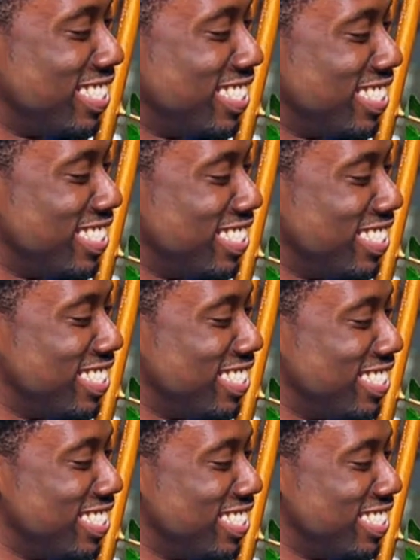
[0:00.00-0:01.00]

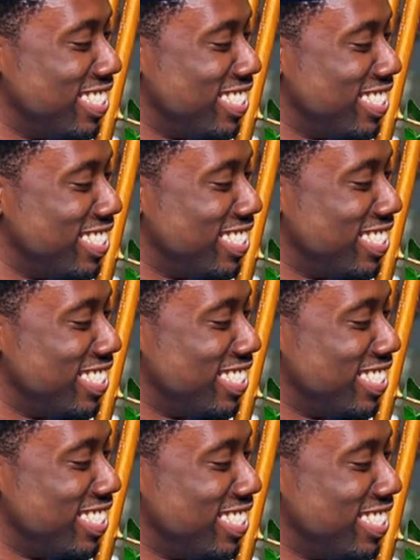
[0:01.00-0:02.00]
Mike-Bamiloye. And
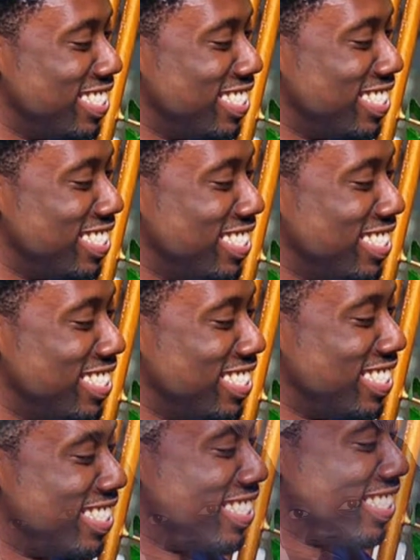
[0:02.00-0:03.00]
Tolulope
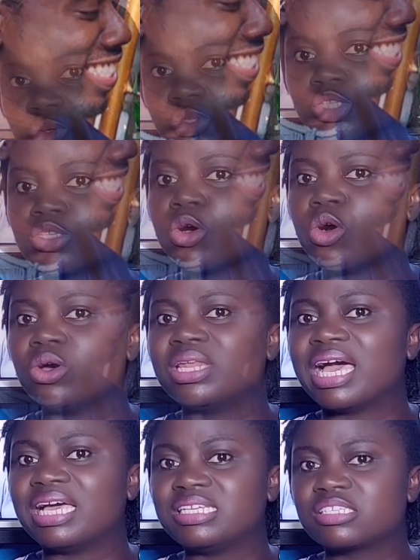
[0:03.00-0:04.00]
made a post
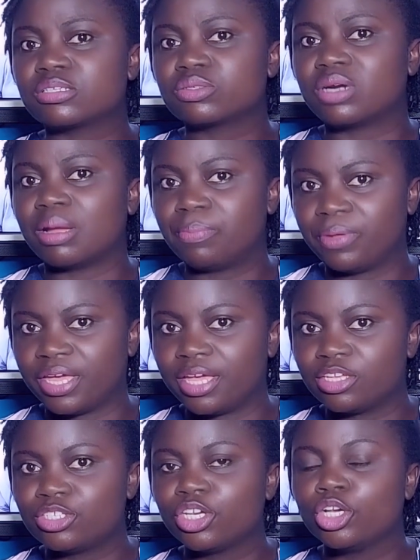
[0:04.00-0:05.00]
on her Instagram
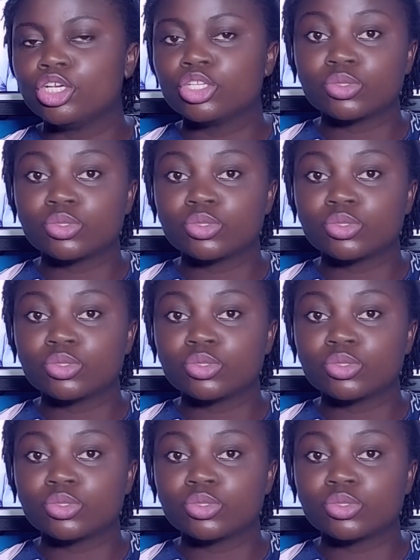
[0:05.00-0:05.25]
page